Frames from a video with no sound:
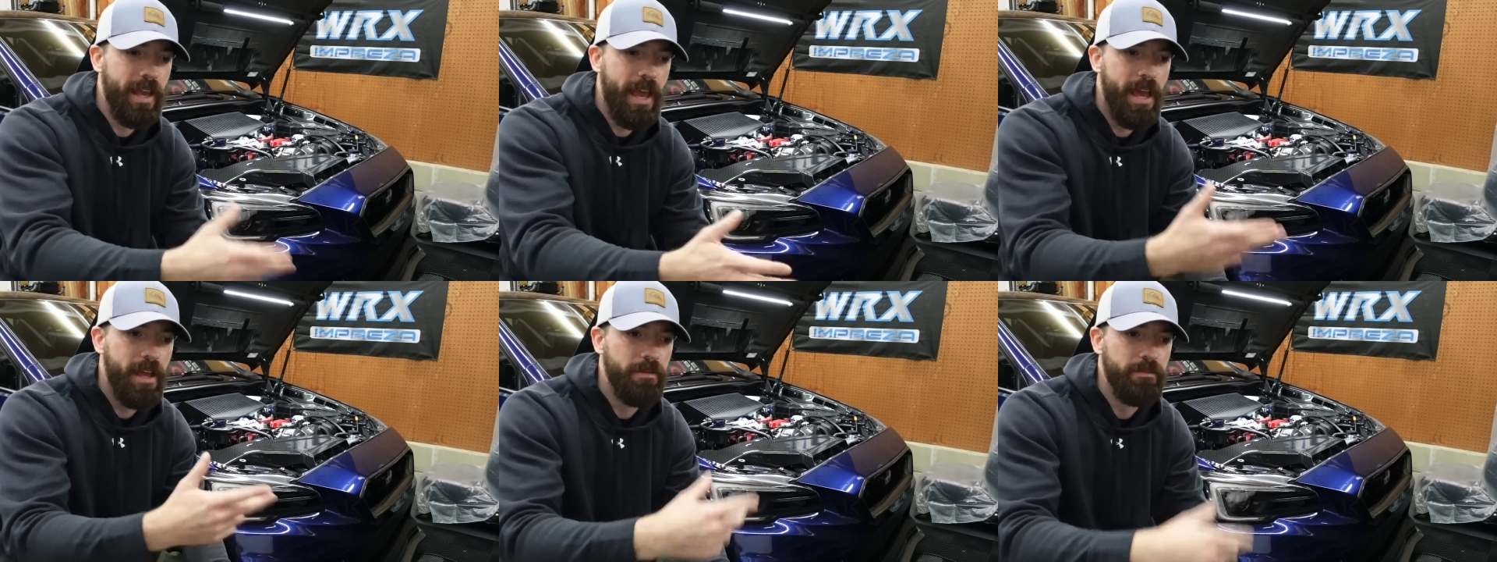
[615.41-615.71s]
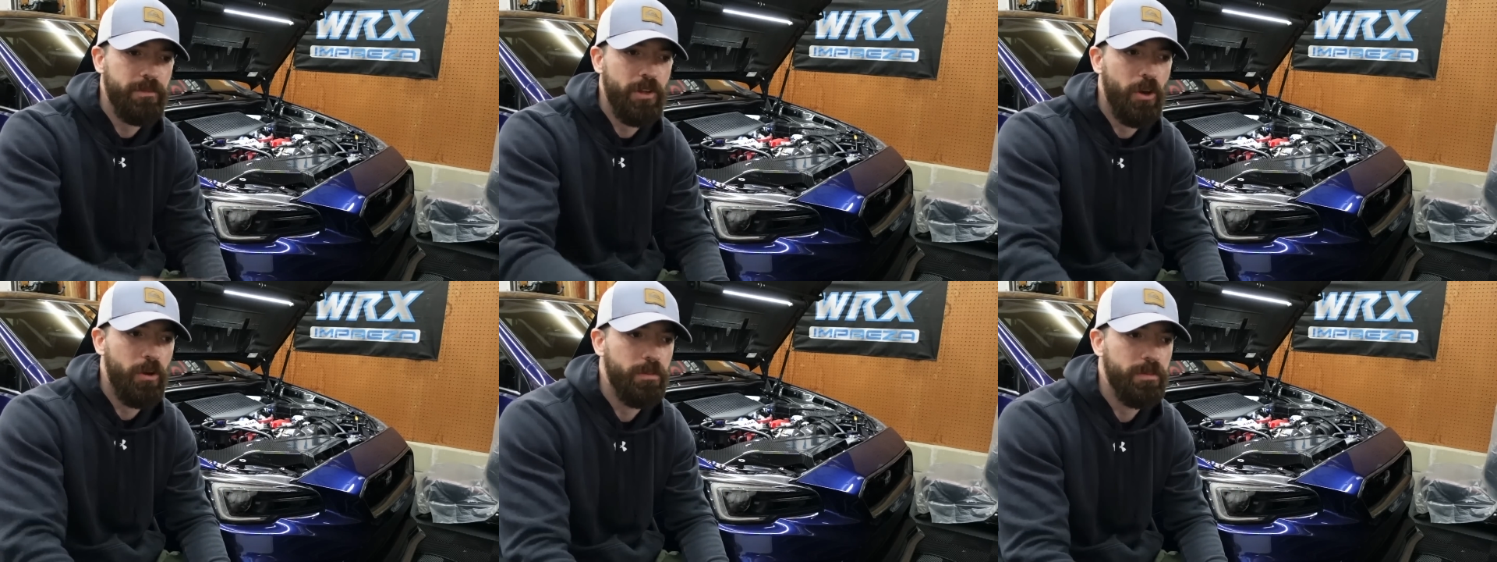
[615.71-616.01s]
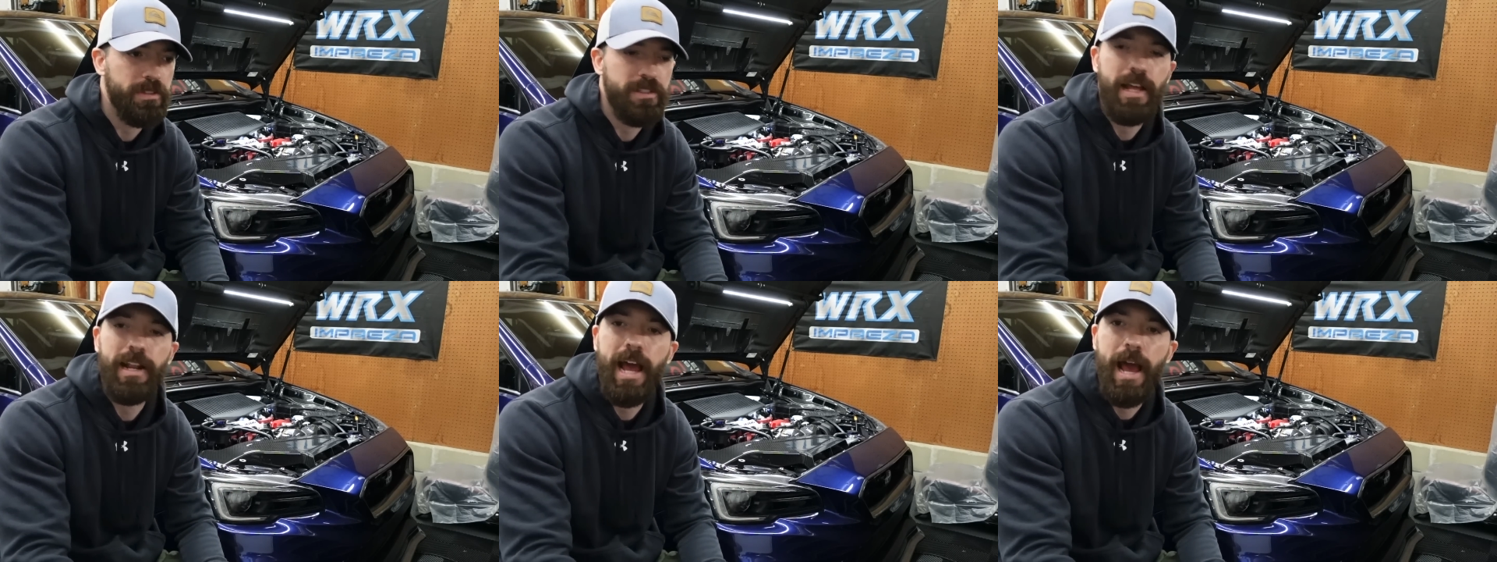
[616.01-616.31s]
hey, nope,
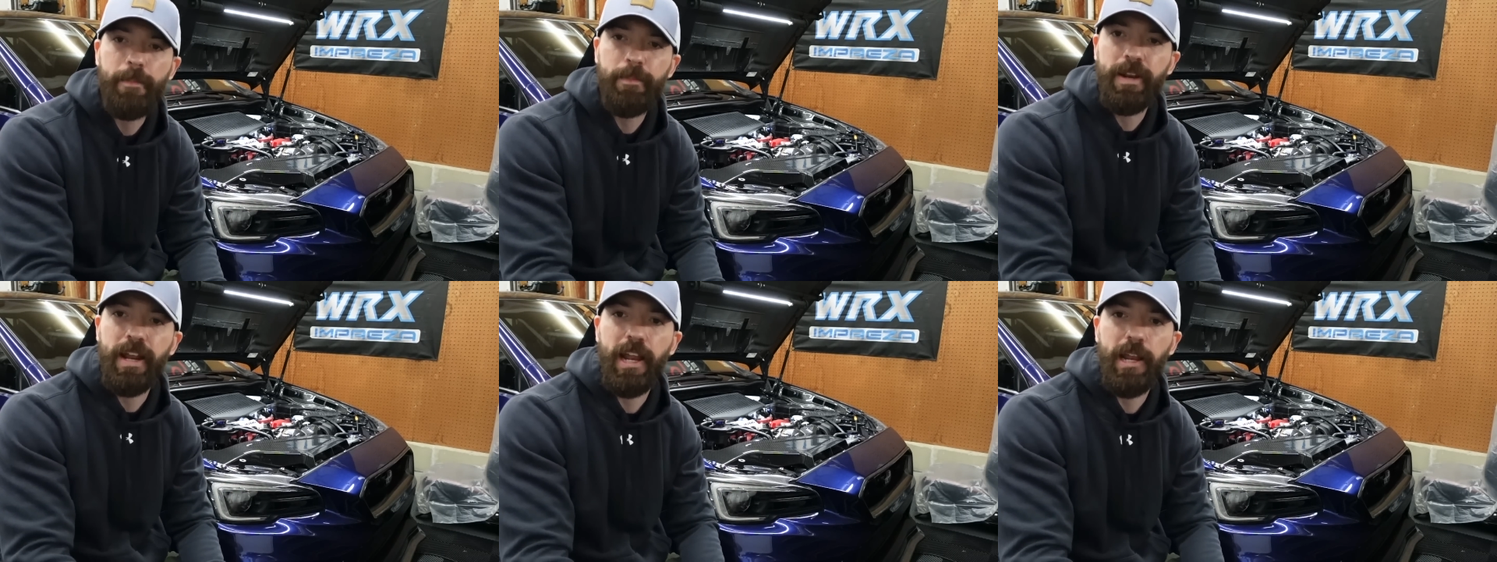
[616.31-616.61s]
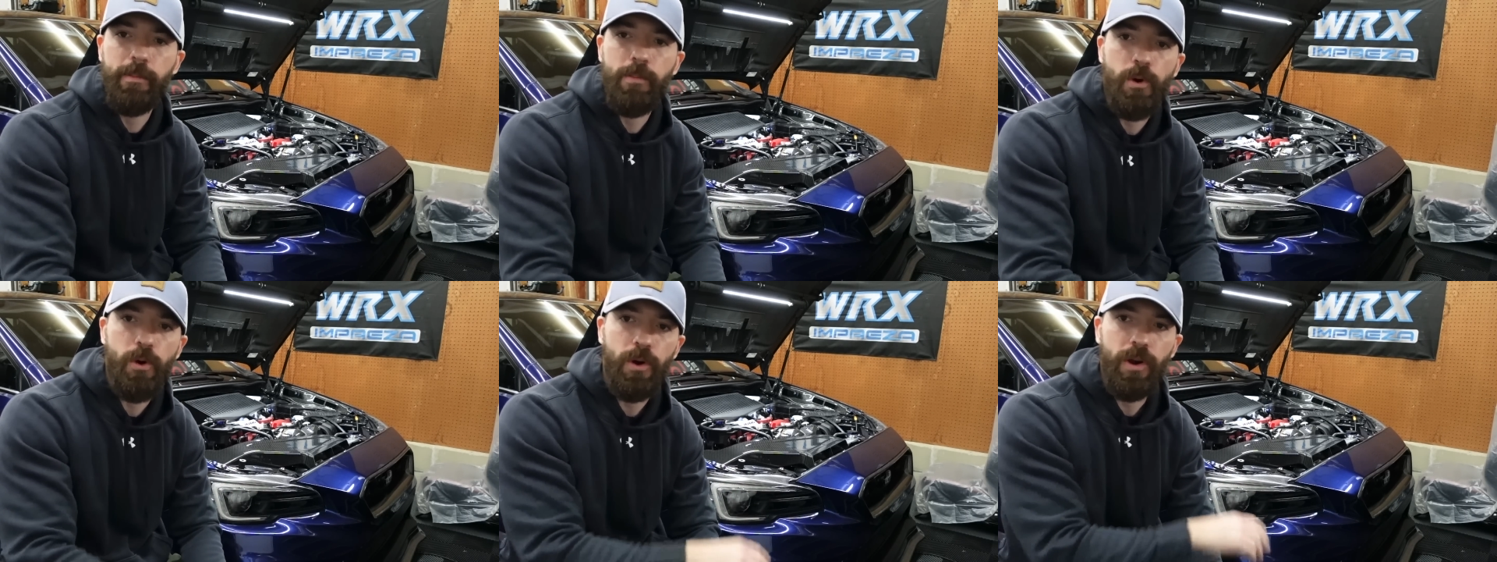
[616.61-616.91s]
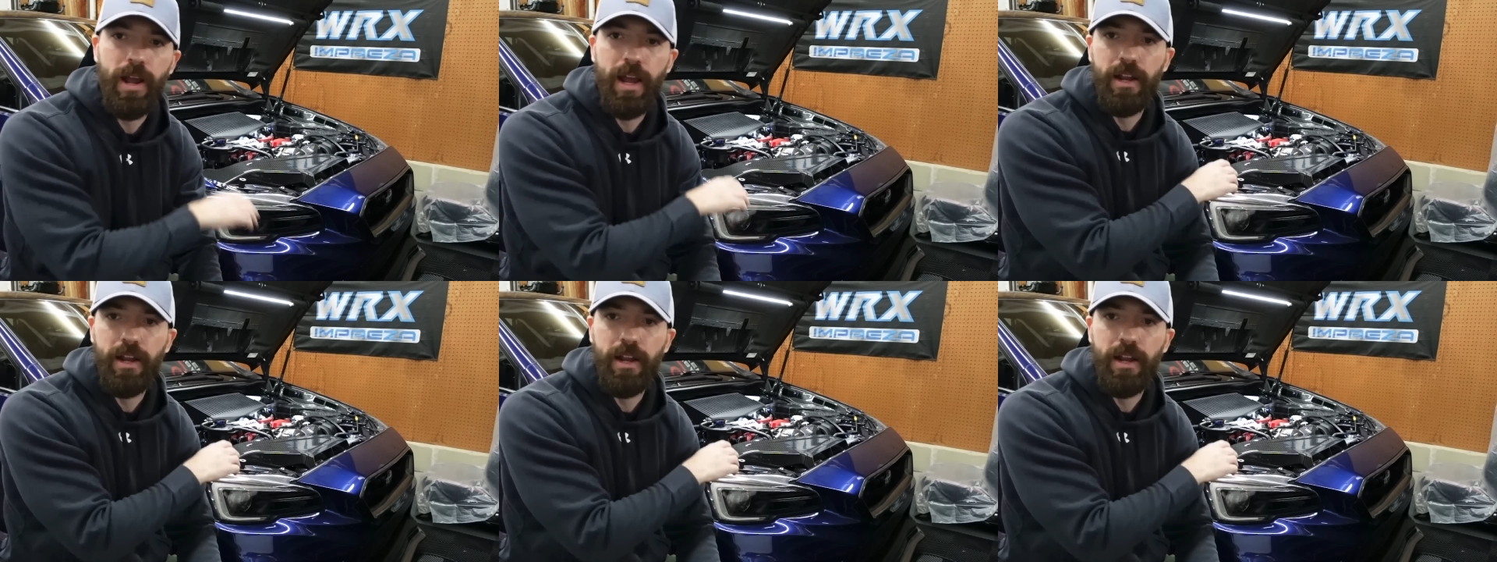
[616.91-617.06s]
it's not happening anymore.